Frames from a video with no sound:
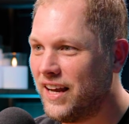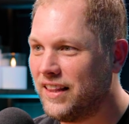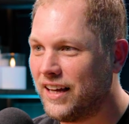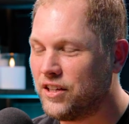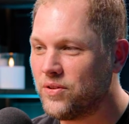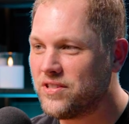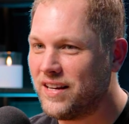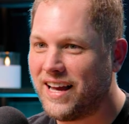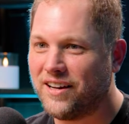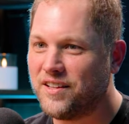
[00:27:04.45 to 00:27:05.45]
And like, you'll
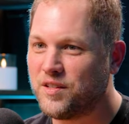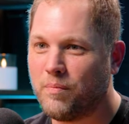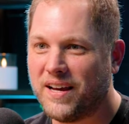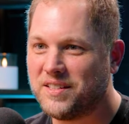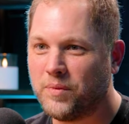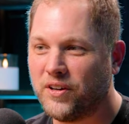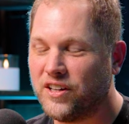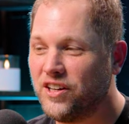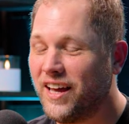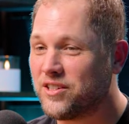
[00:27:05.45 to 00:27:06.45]
sit down to this amazing meal
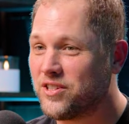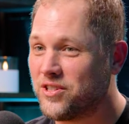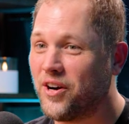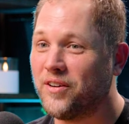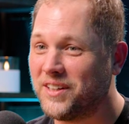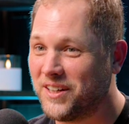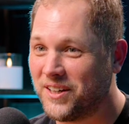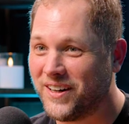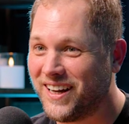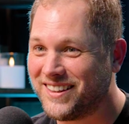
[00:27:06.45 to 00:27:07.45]
and you're like starving
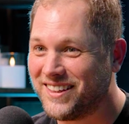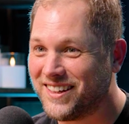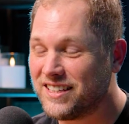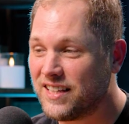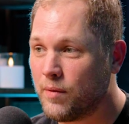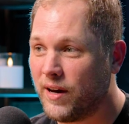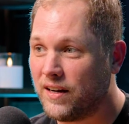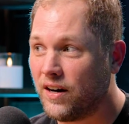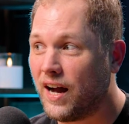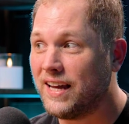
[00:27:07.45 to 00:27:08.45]
hungry out there. Cause think about
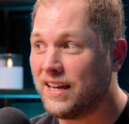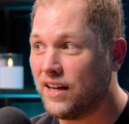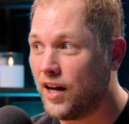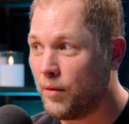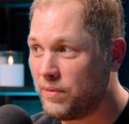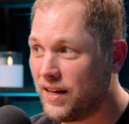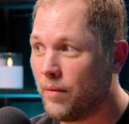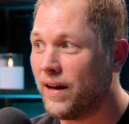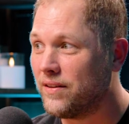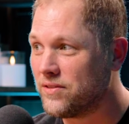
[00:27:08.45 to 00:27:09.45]
it, you're hiking up and
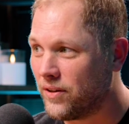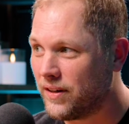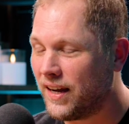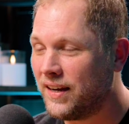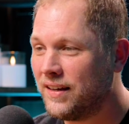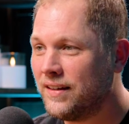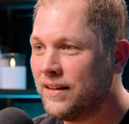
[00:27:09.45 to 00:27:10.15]
down mountains all day.